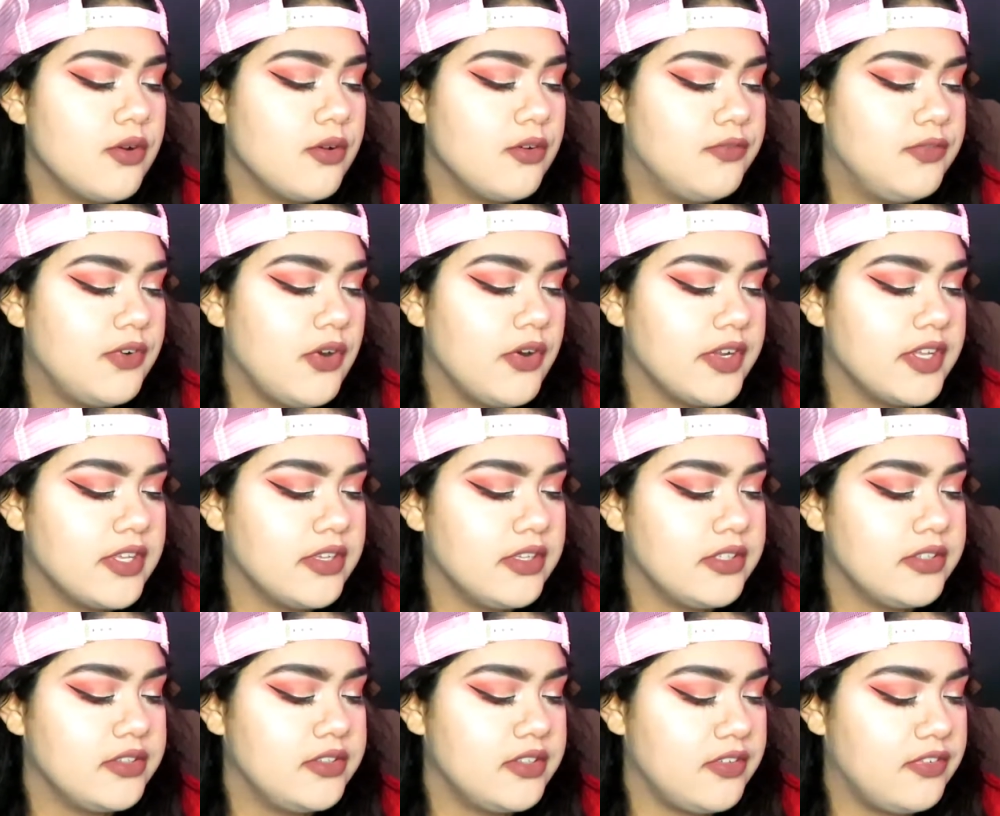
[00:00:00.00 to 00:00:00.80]

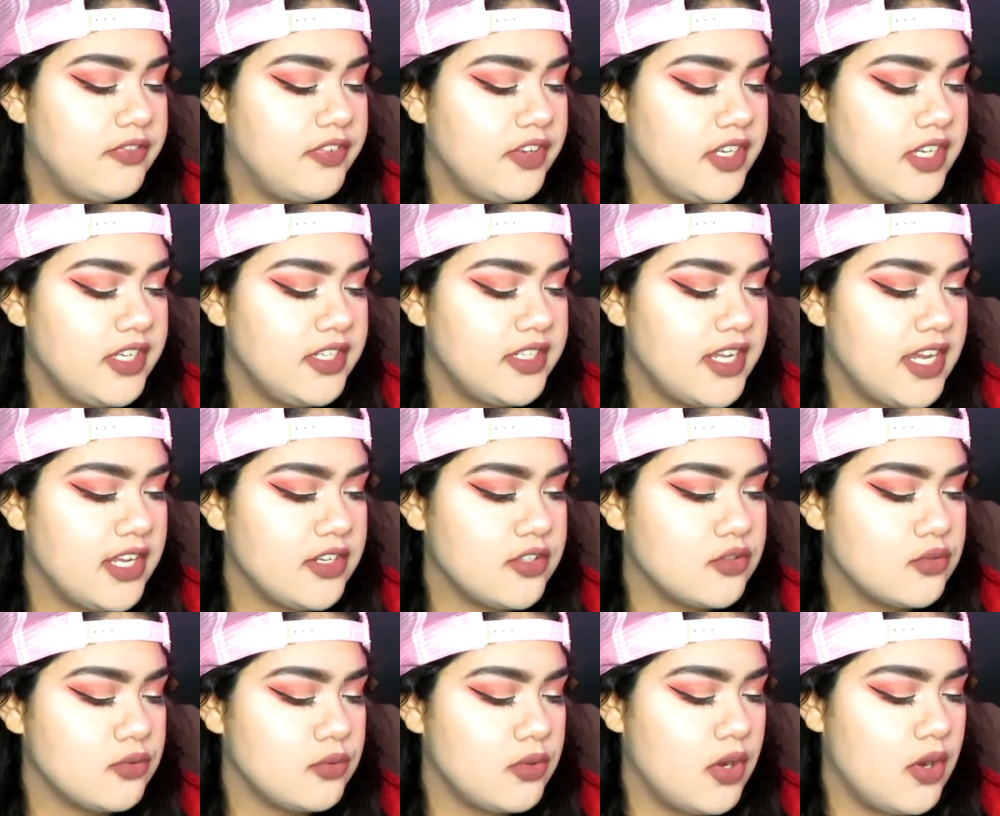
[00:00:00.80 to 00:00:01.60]
Focus Fini
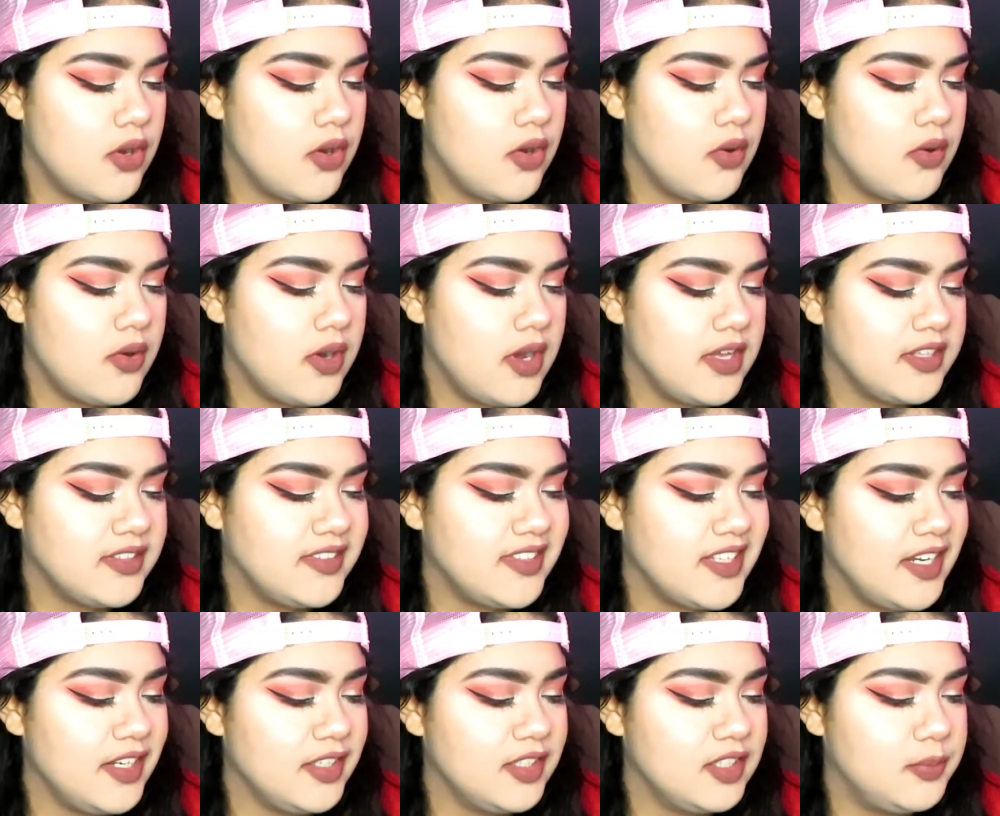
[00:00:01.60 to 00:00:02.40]
Natural
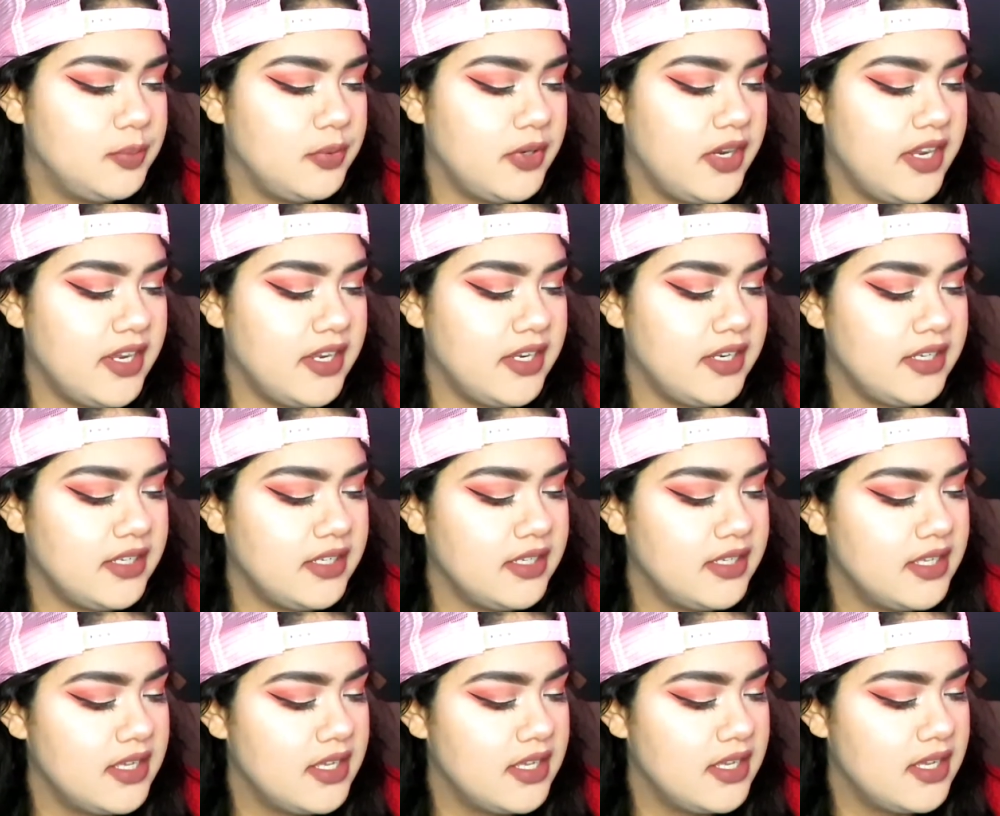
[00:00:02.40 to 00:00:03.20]
Setting
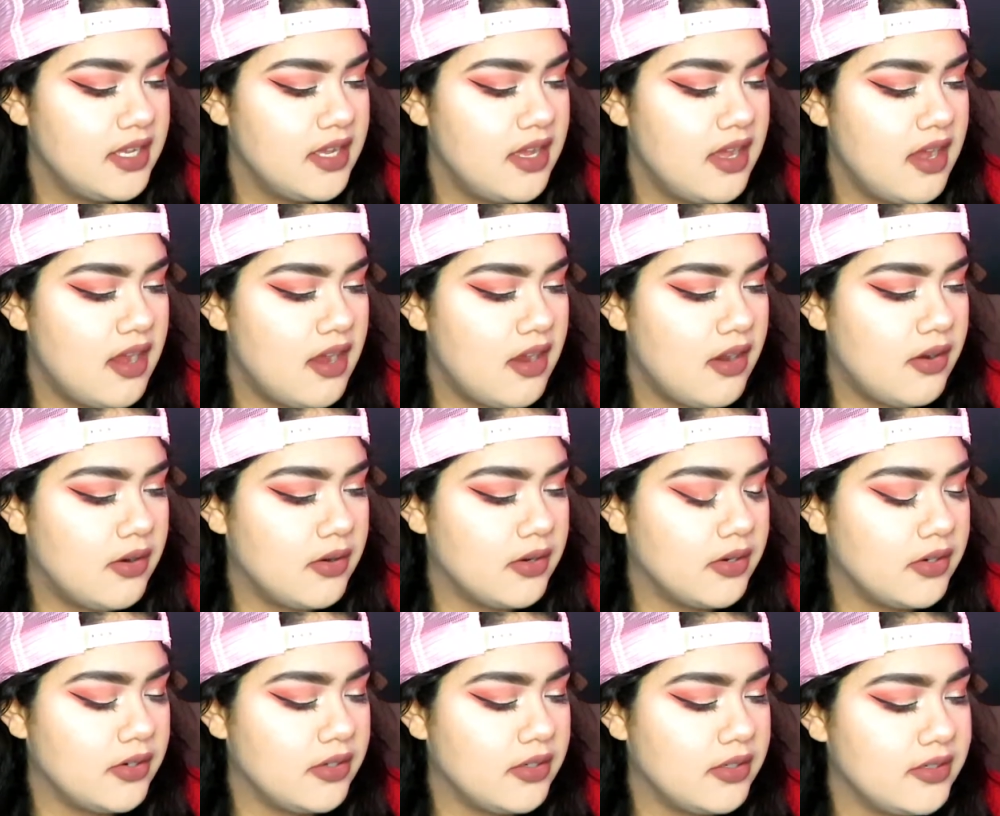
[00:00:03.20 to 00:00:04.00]
Spray,
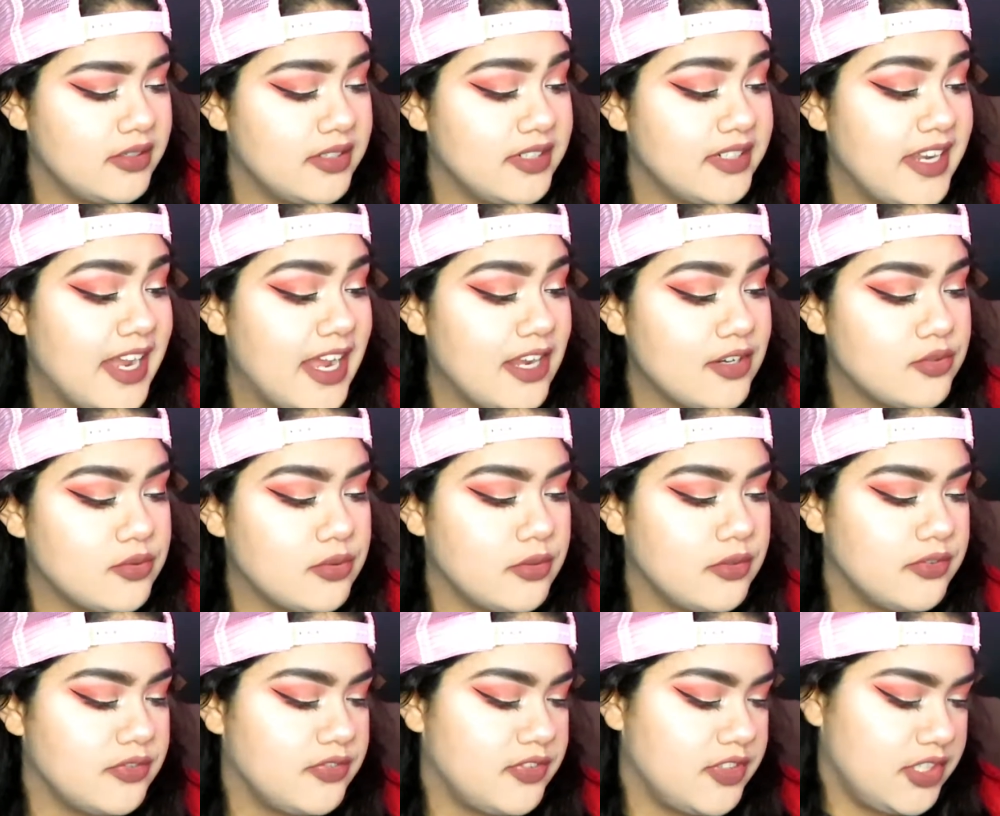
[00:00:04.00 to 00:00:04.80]
or
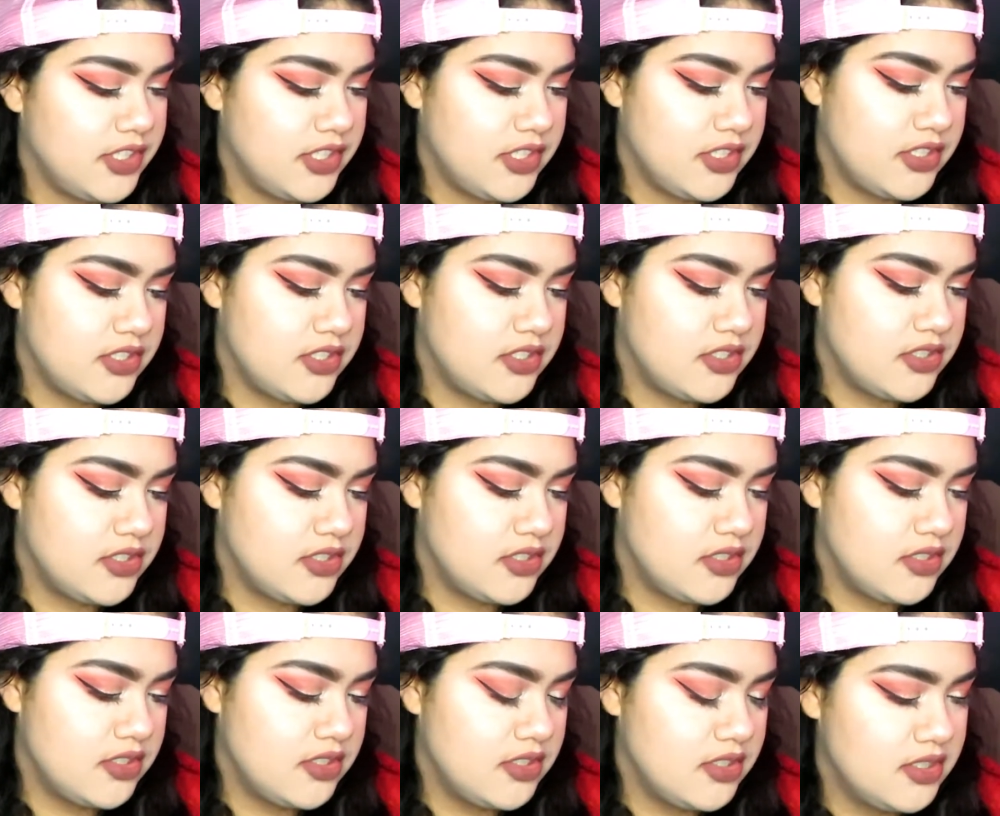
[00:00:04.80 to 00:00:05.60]
Natural
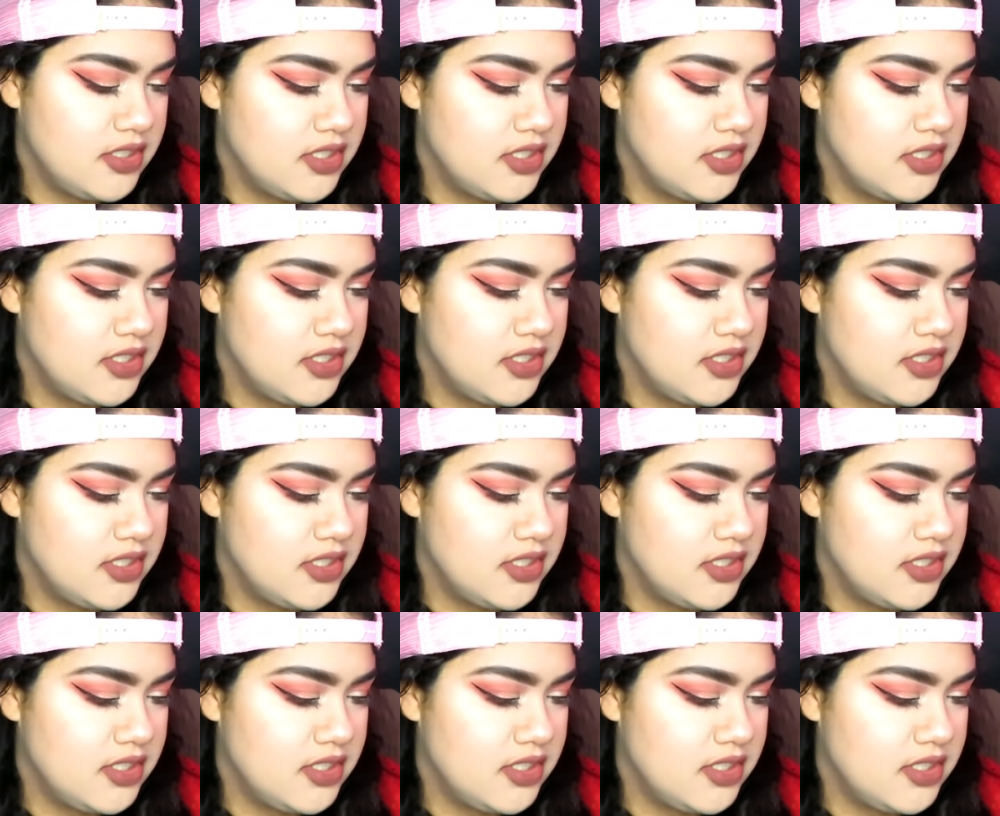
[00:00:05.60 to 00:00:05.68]
Finish